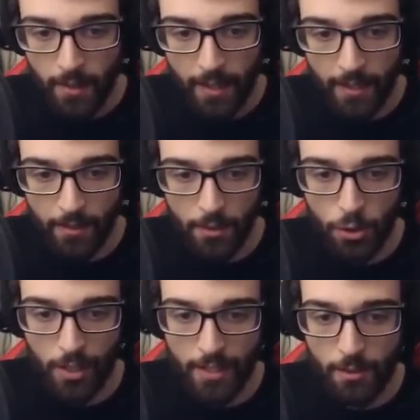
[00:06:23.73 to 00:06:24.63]
And then
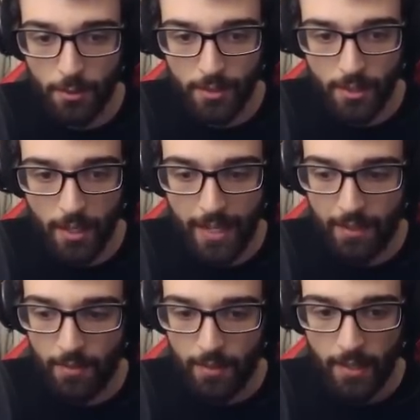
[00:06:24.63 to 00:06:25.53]
try to kill this guy.
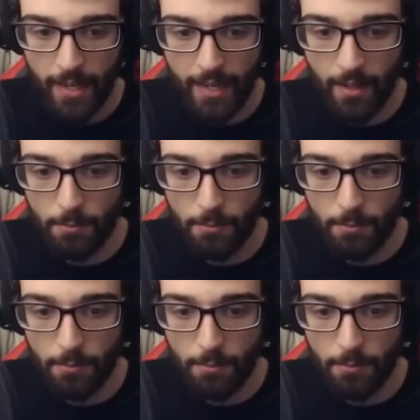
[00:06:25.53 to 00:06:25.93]
And